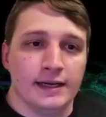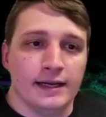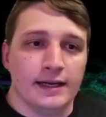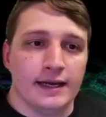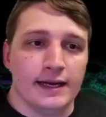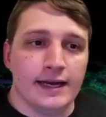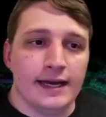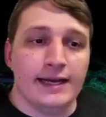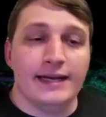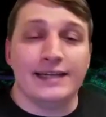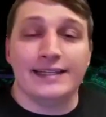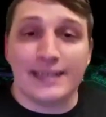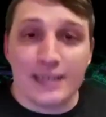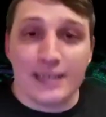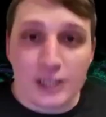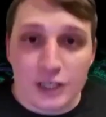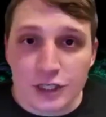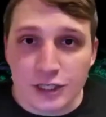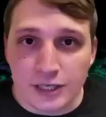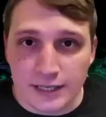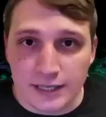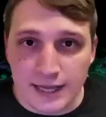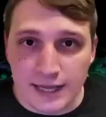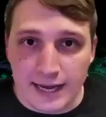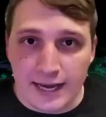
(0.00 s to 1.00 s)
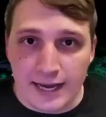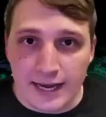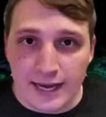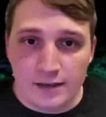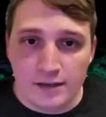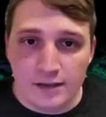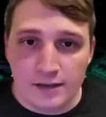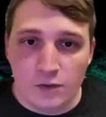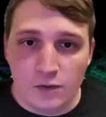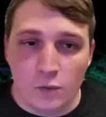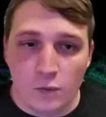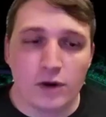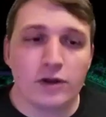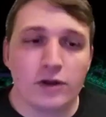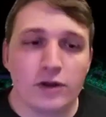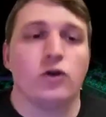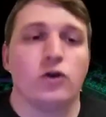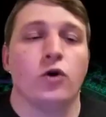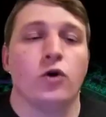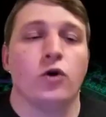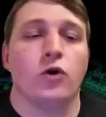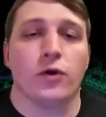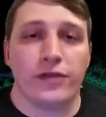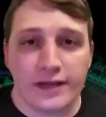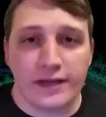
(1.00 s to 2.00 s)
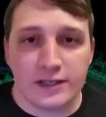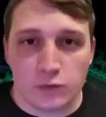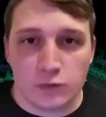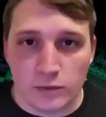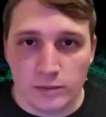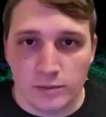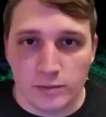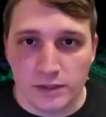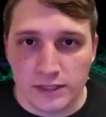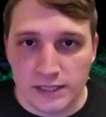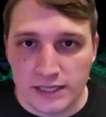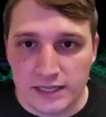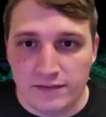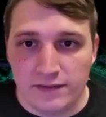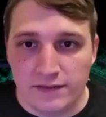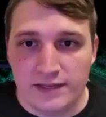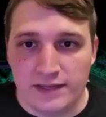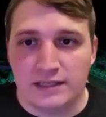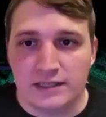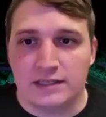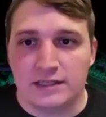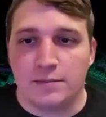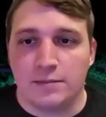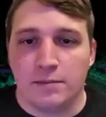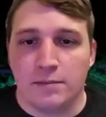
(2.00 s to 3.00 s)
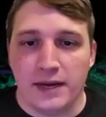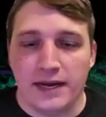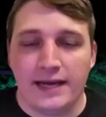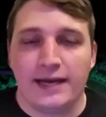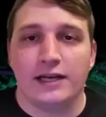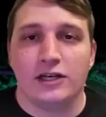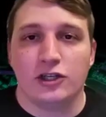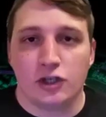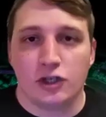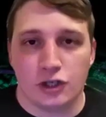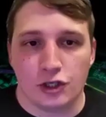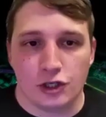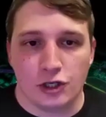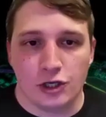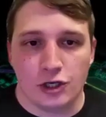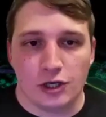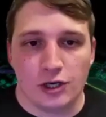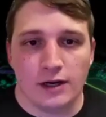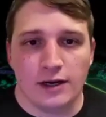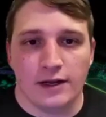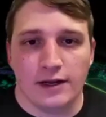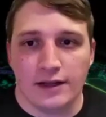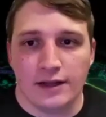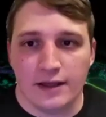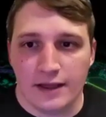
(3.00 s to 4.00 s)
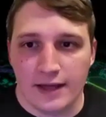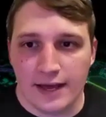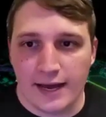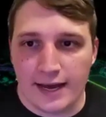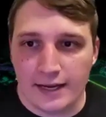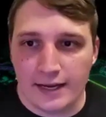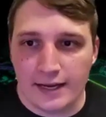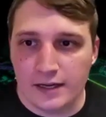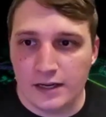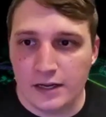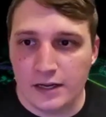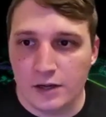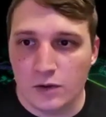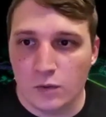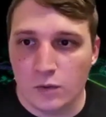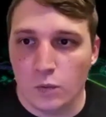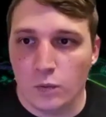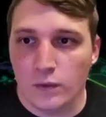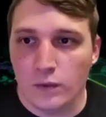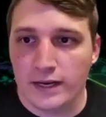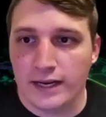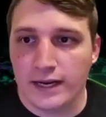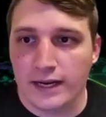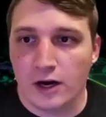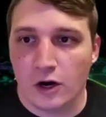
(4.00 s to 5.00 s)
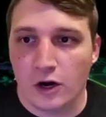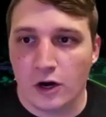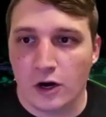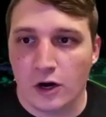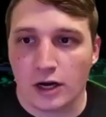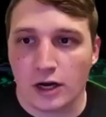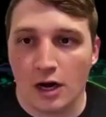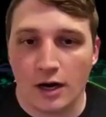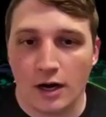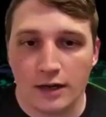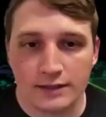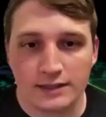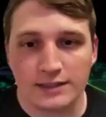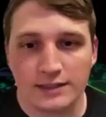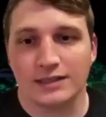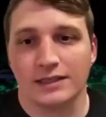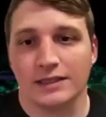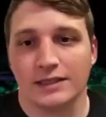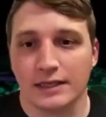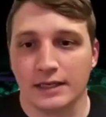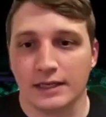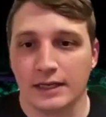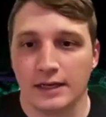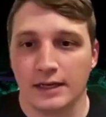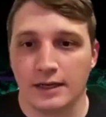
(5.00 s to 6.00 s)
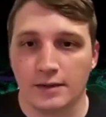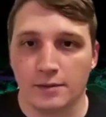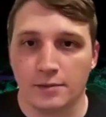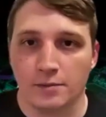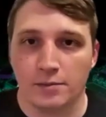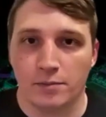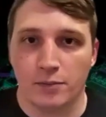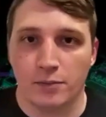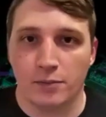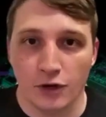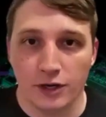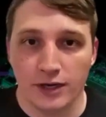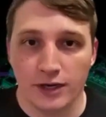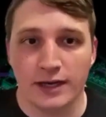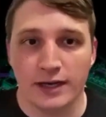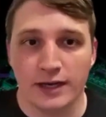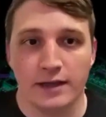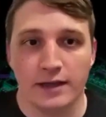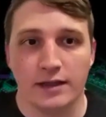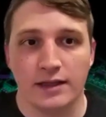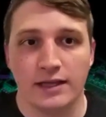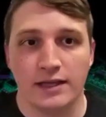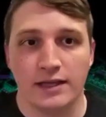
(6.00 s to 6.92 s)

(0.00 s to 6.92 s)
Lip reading: In addition to that, one of the core things we believe is making sure that we are constantly putting the